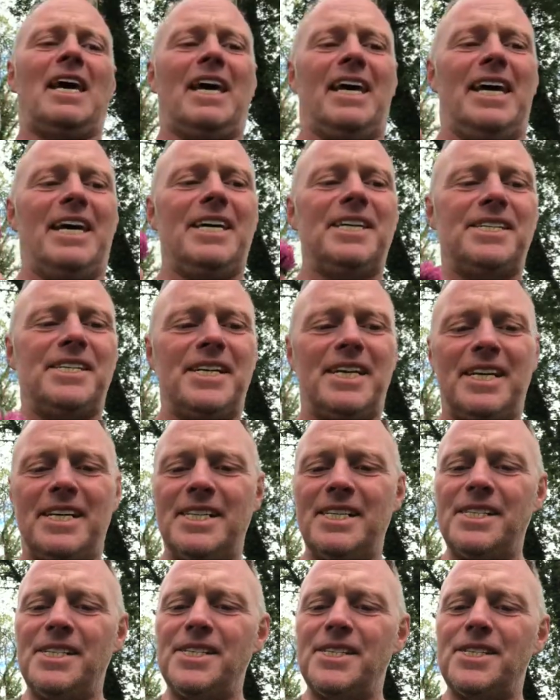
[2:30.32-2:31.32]
It
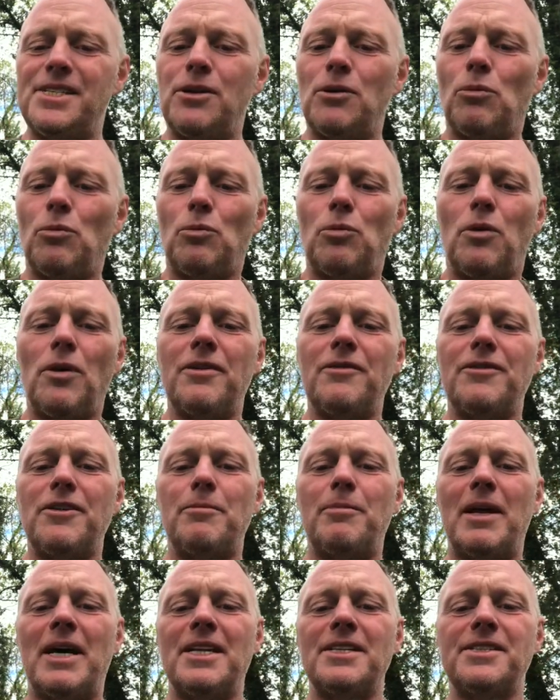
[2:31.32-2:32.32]
is one of the
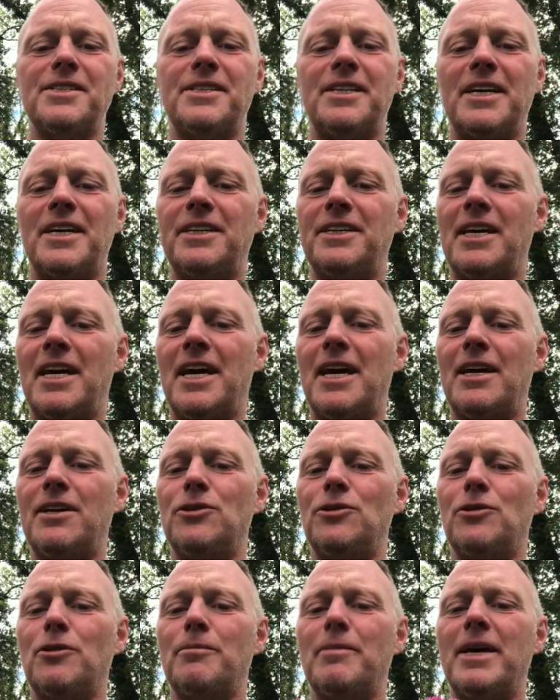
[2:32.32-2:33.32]
plants that
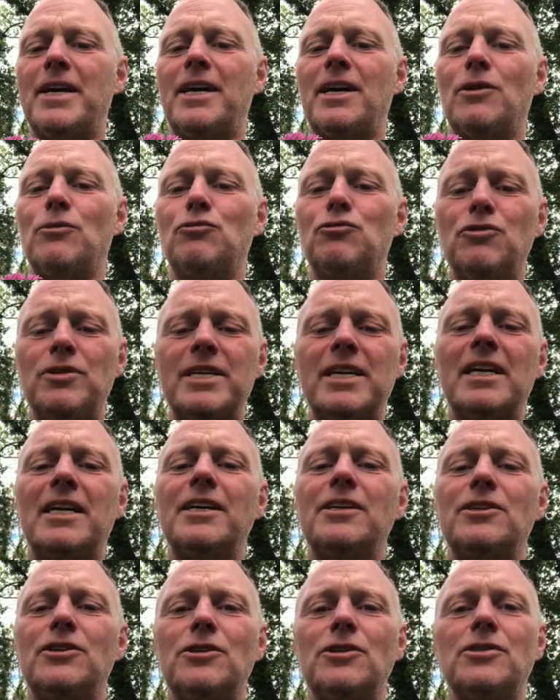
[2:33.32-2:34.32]
you can make a
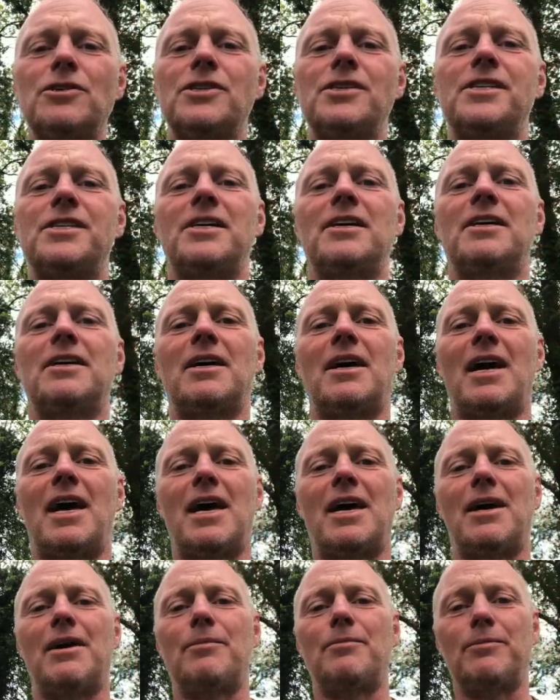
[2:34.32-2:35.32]
really good
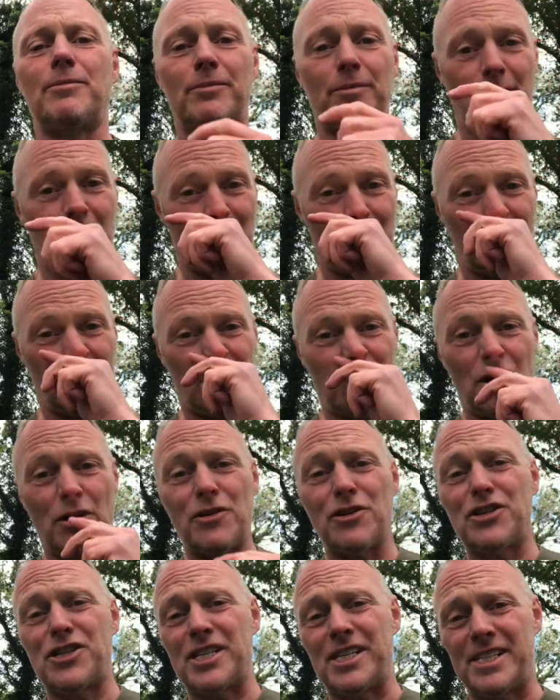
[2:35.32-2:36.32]

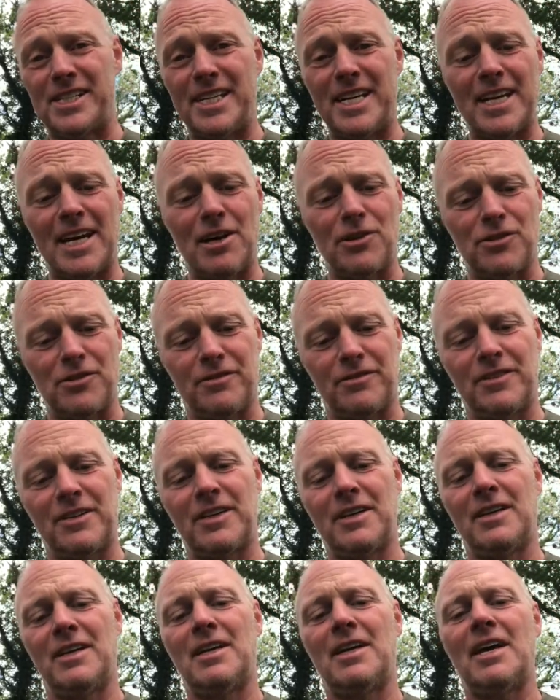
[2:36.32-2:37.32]
nourishing tea out of,
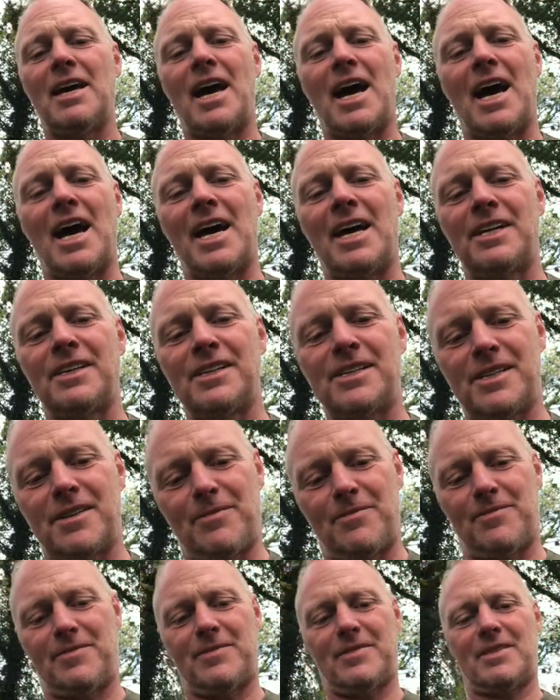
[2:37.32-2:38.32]
and
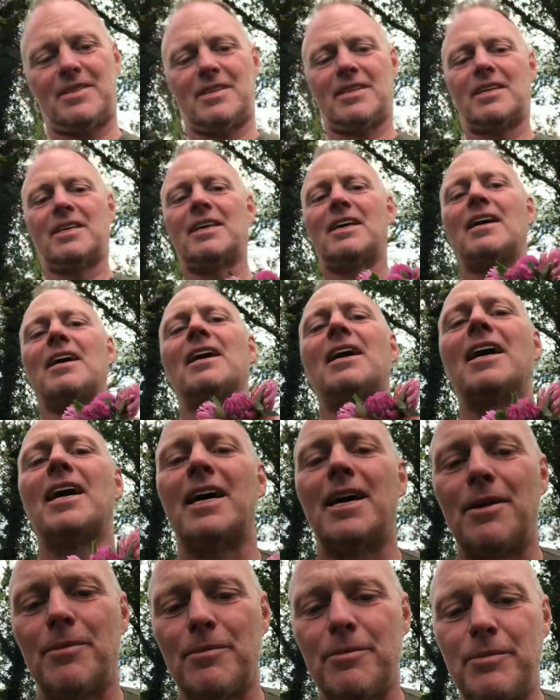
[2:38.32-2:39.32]

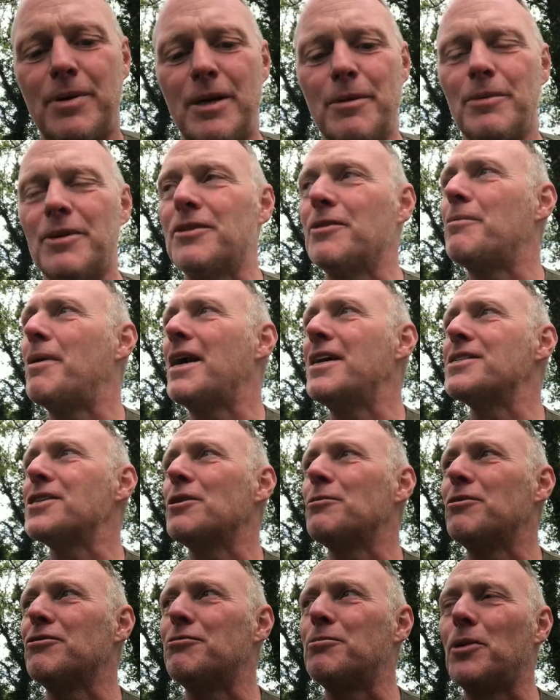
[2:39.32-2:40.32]
people in the past
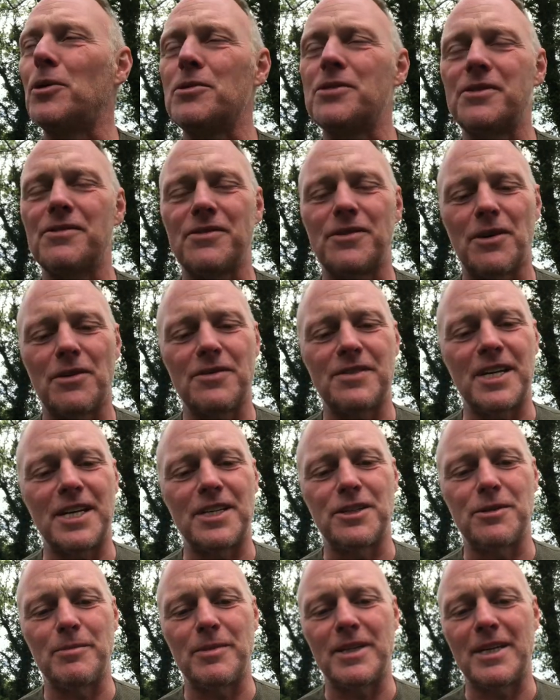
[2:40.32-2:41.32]
couple of posts have sort of
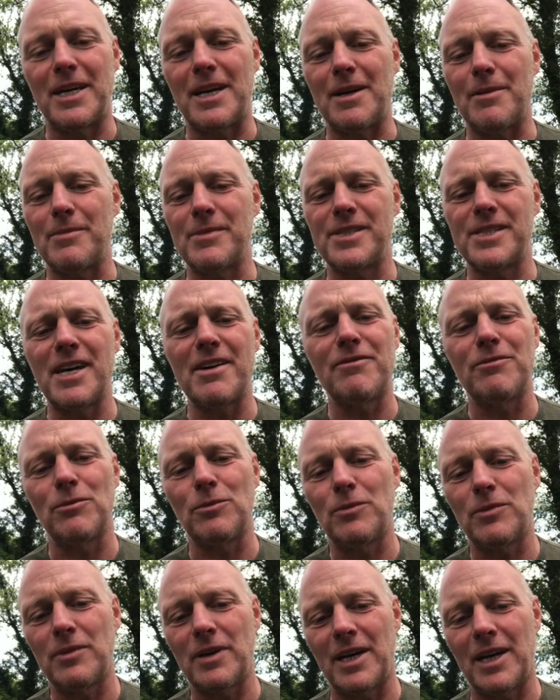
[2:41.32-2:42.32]
said to me,
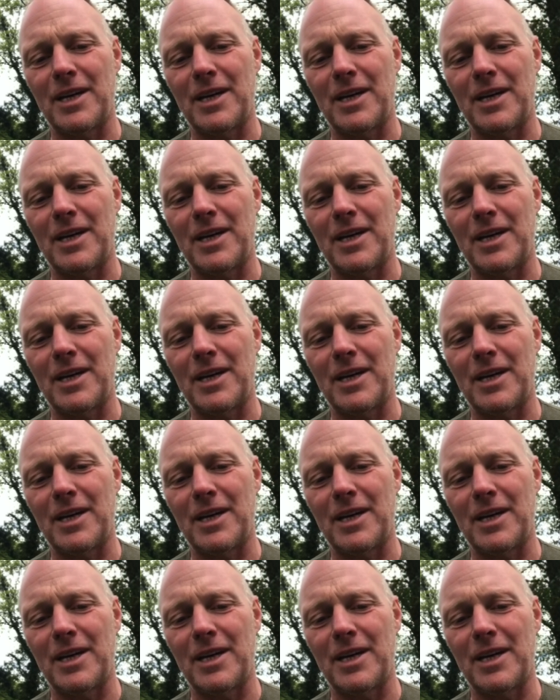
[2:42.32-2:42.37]
Stefan,